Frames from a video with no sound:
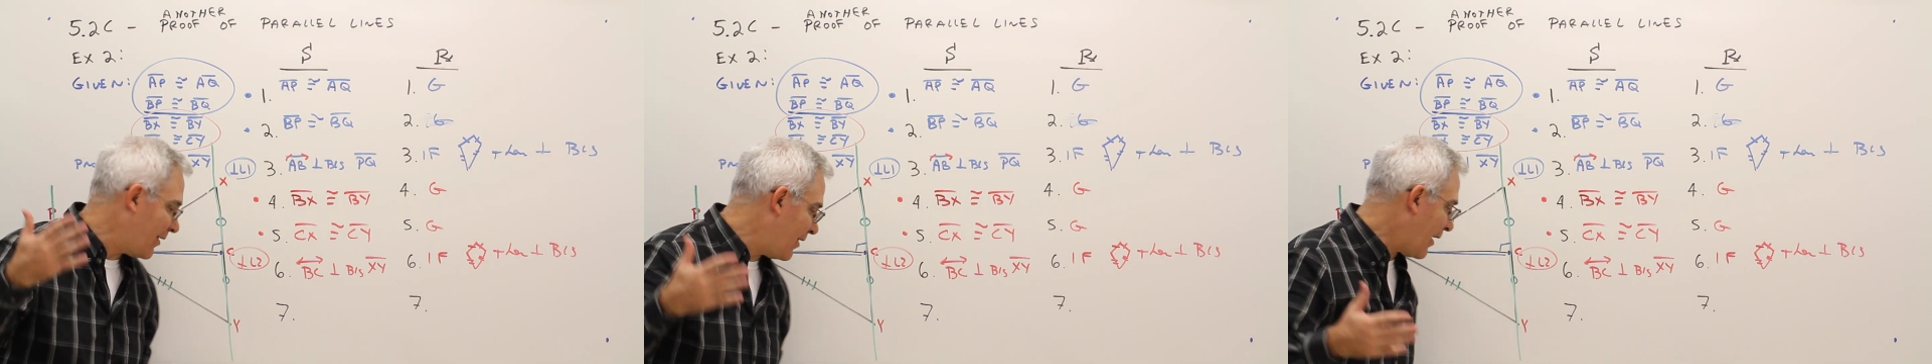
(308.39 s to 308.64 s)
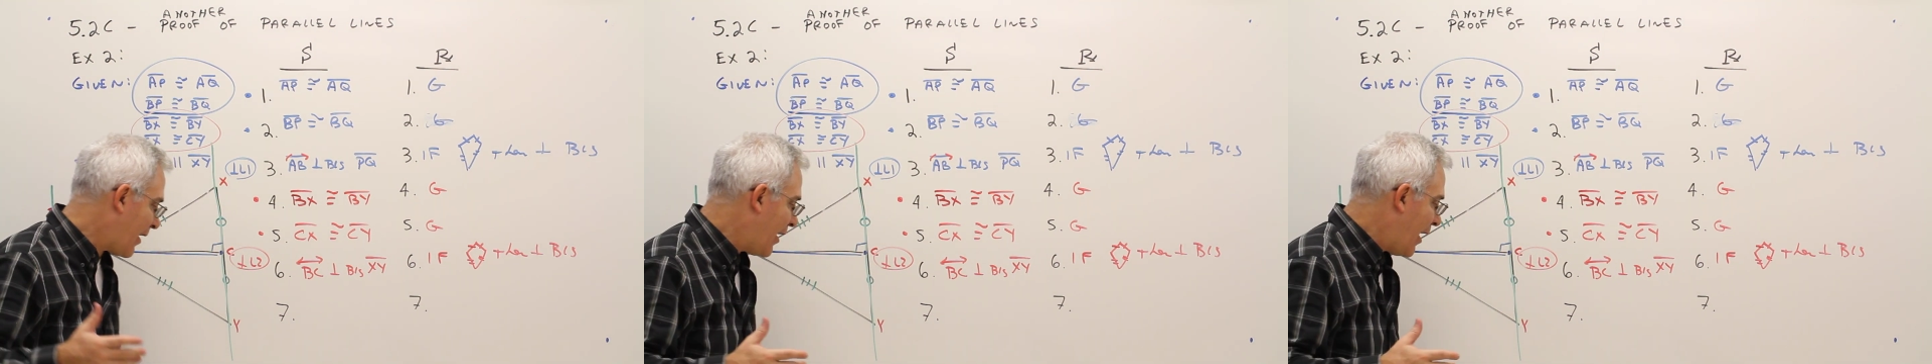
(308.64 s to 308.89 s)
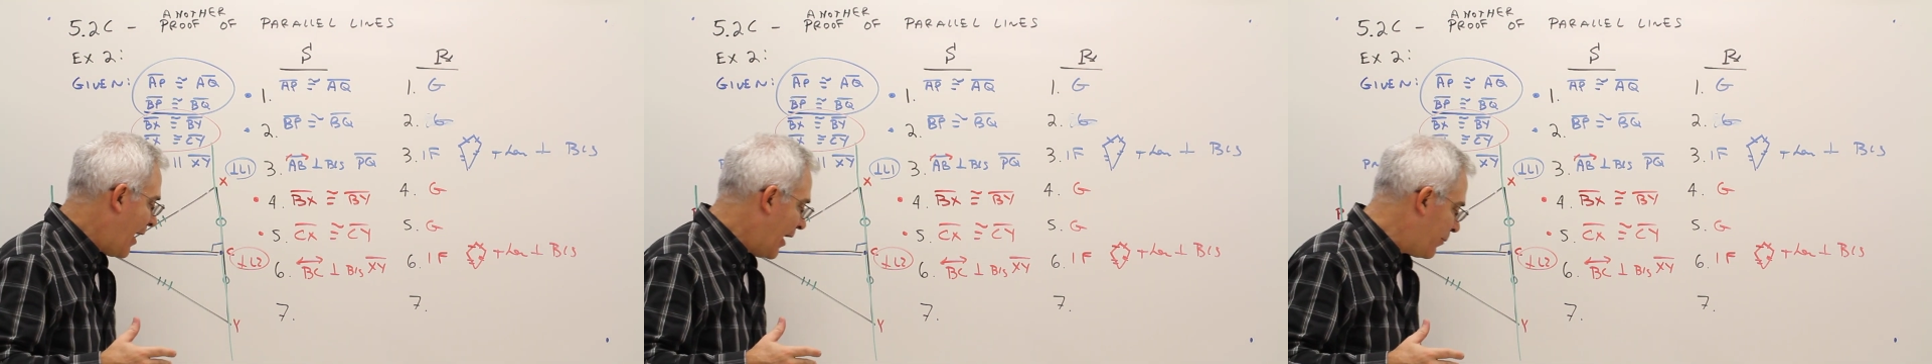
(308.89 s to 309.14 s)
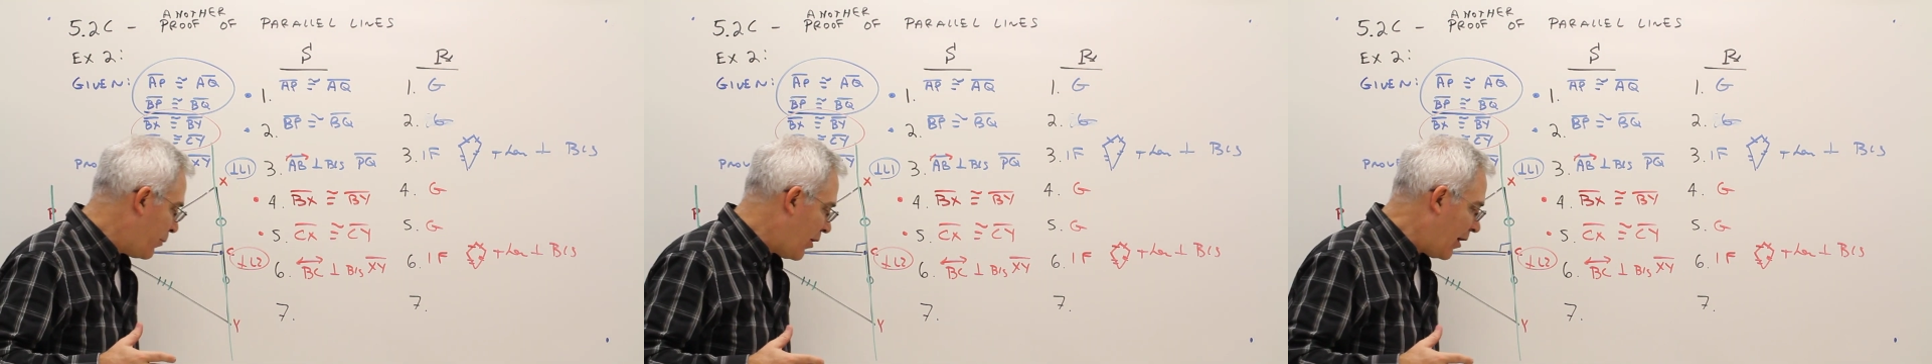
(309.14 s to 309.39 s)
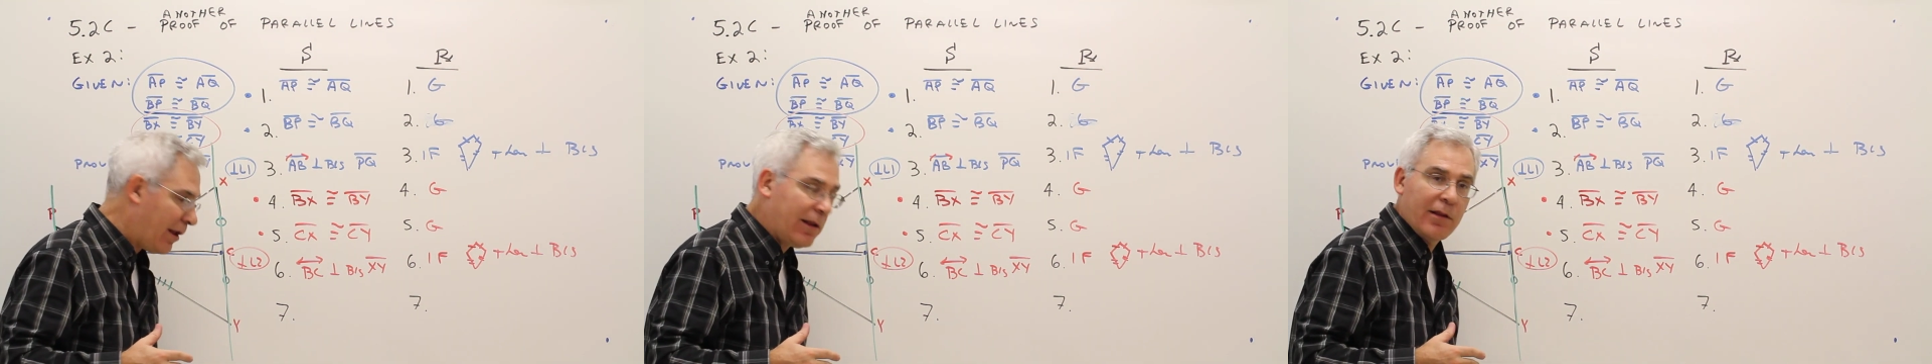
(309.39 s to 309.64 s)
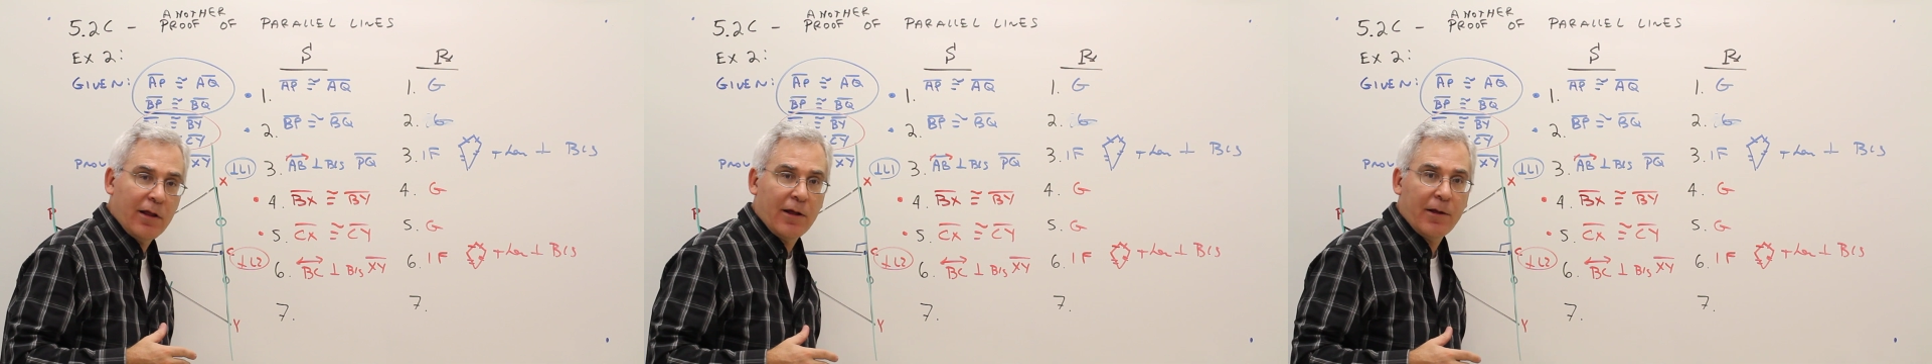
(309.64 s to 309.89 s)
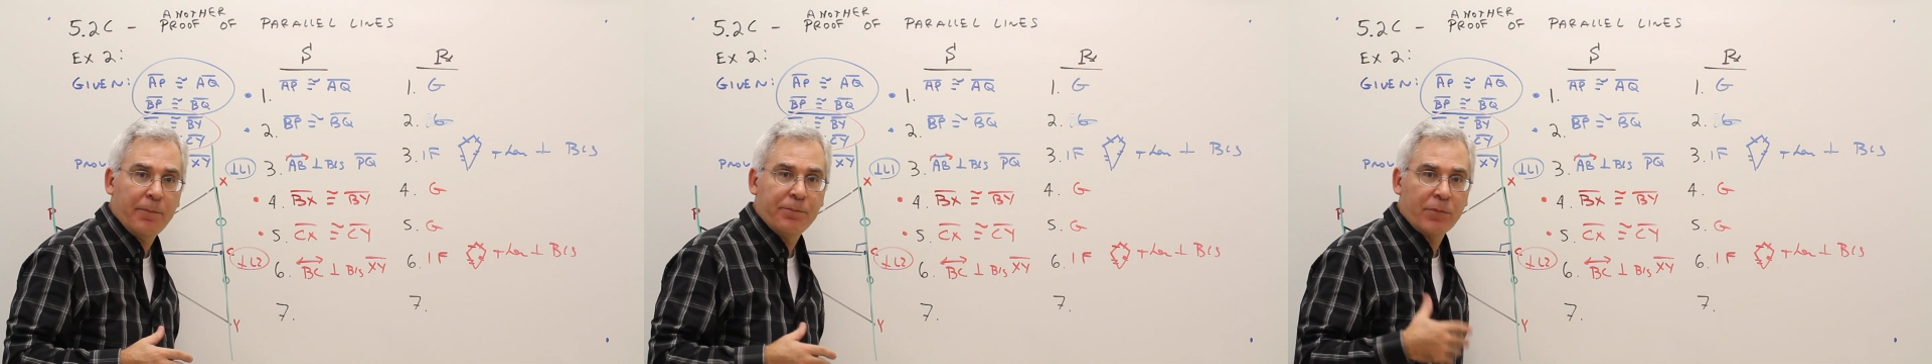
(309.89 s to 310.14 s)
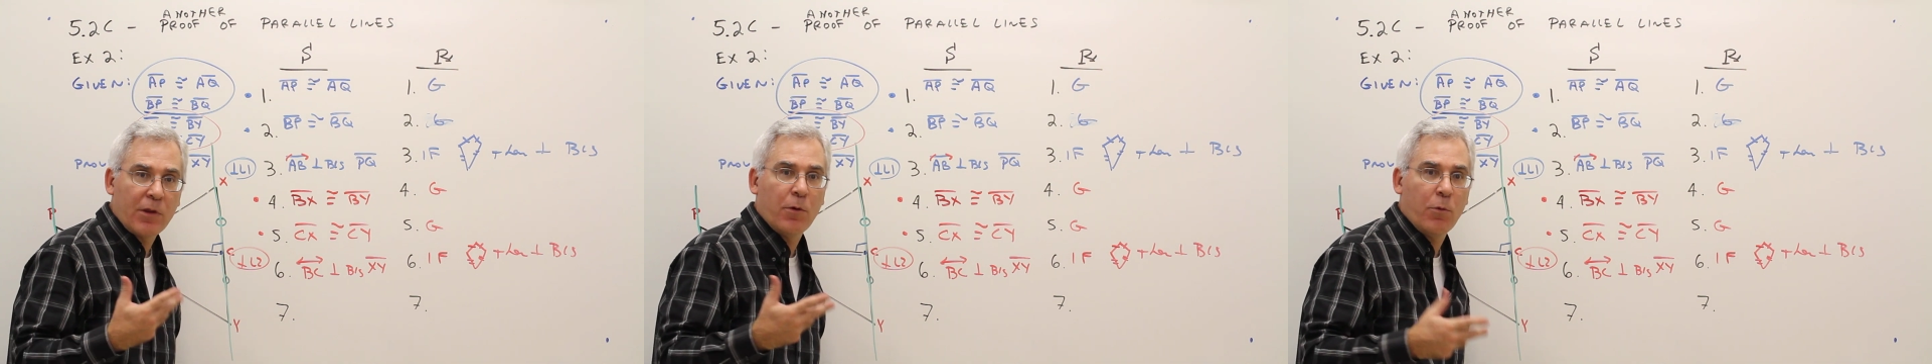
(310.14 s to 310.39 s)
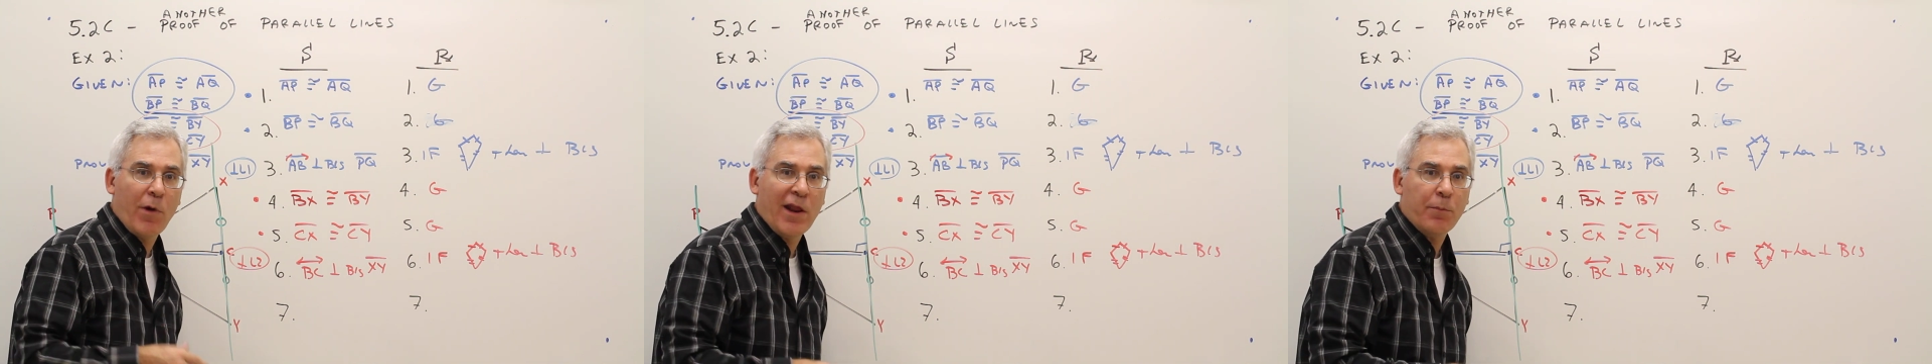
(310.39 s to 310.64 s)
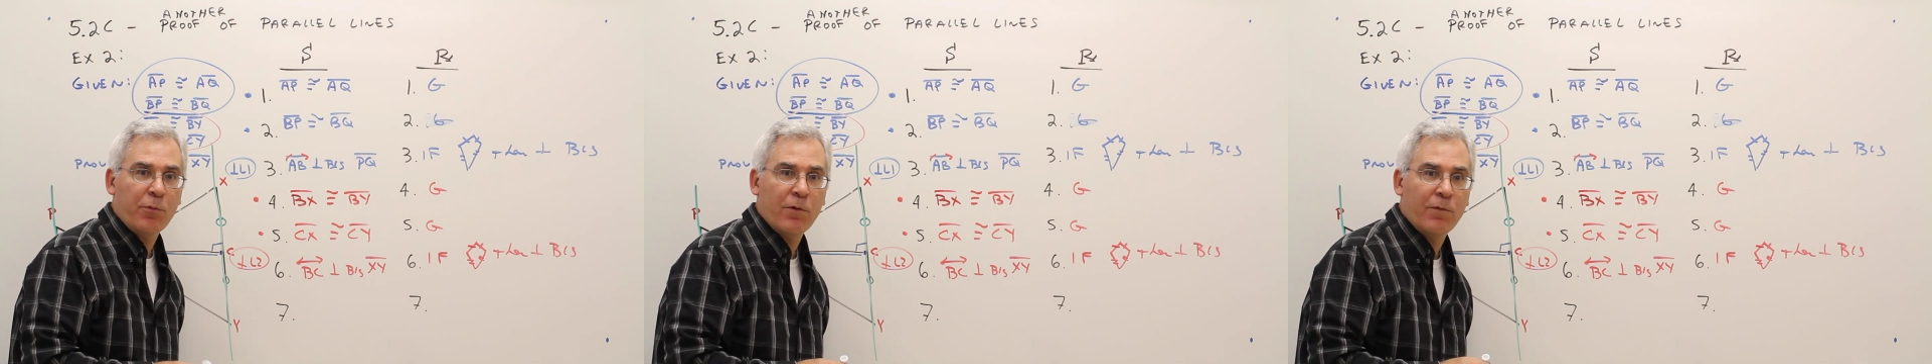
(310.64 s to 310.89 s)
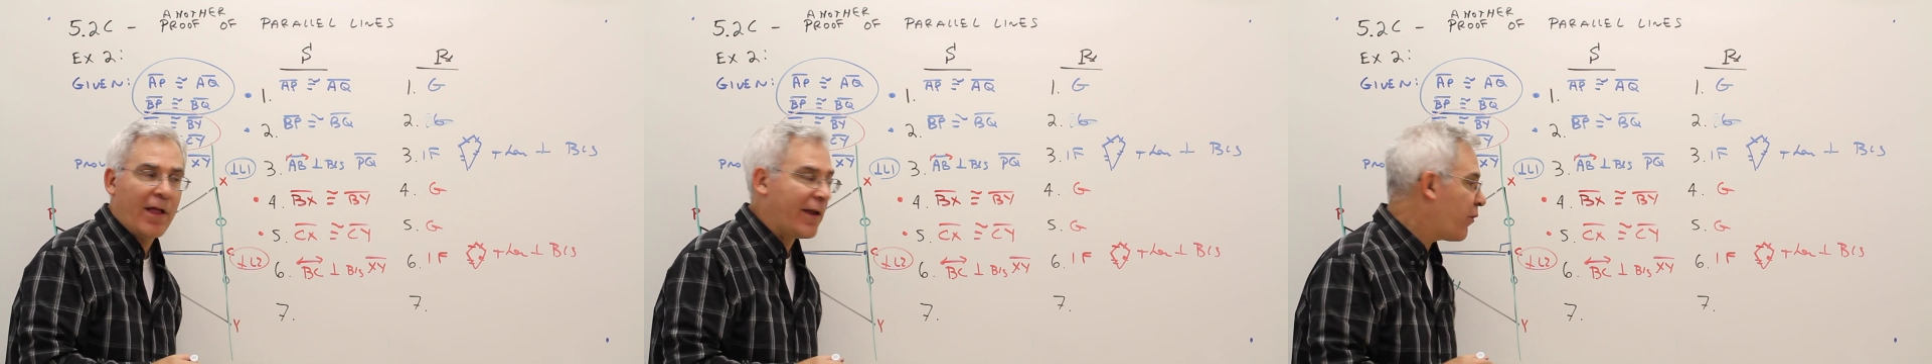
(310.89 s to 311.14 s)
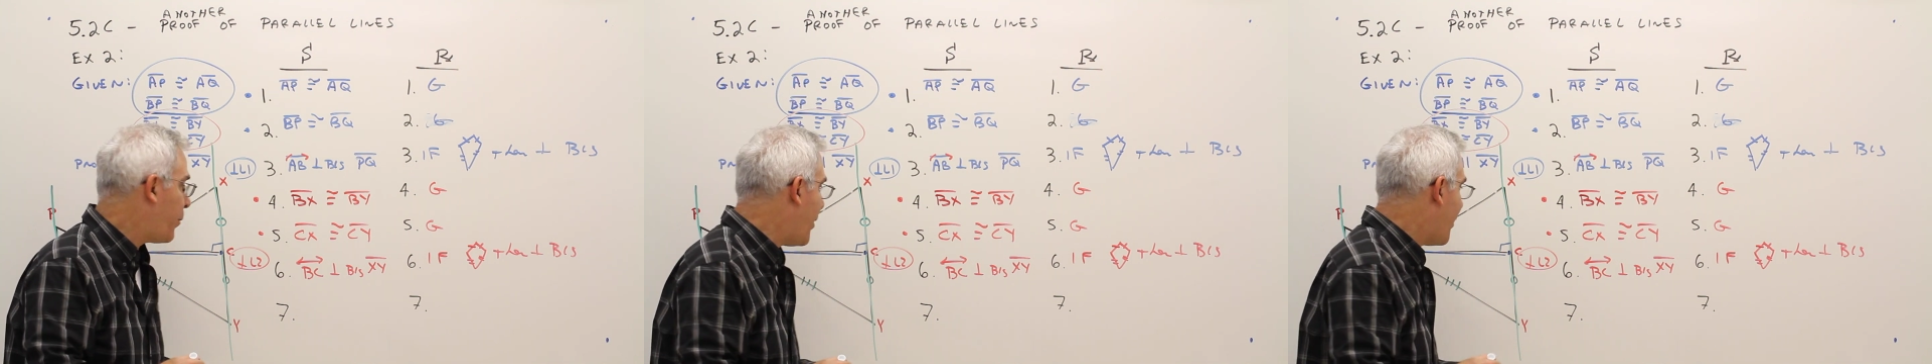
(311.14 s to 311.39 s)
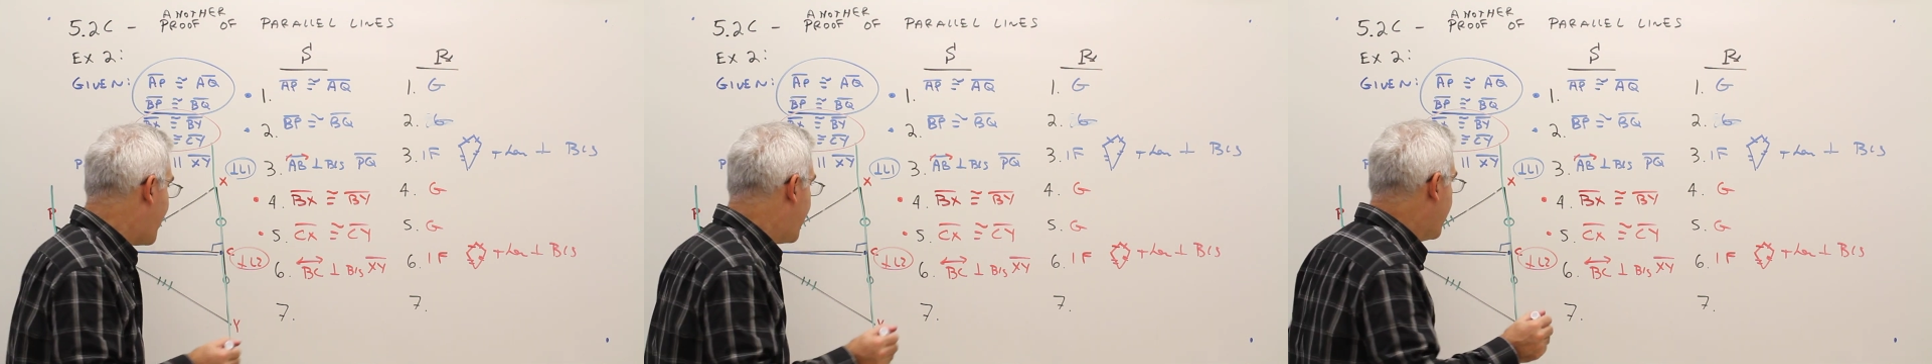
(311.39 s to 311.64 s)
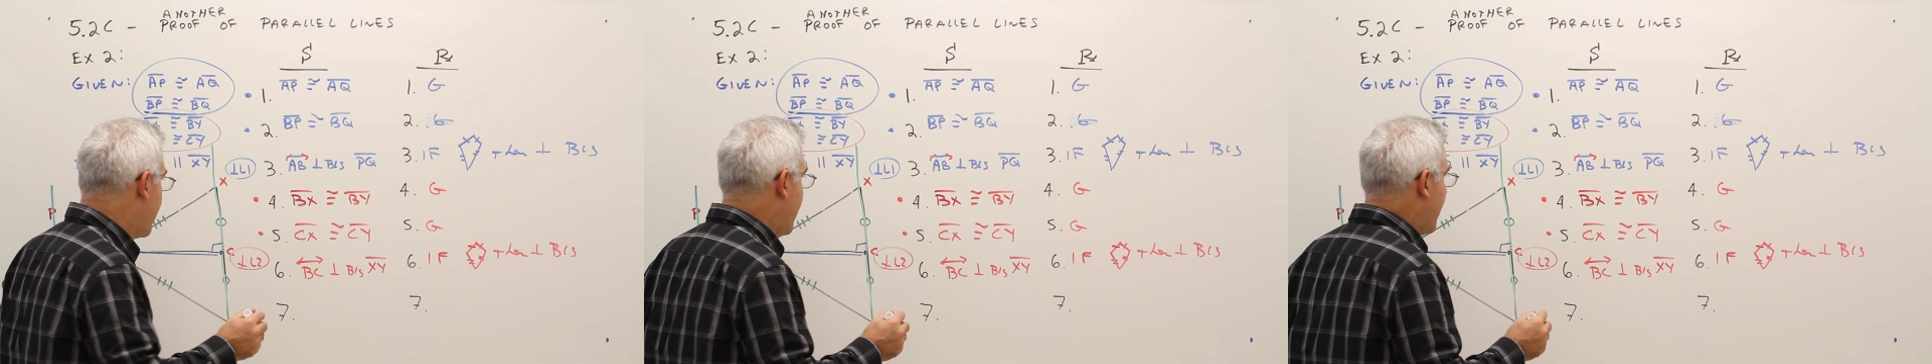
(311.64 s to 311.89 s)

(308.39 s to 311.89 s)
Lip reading: that kind of oddball way to prove lines parallel.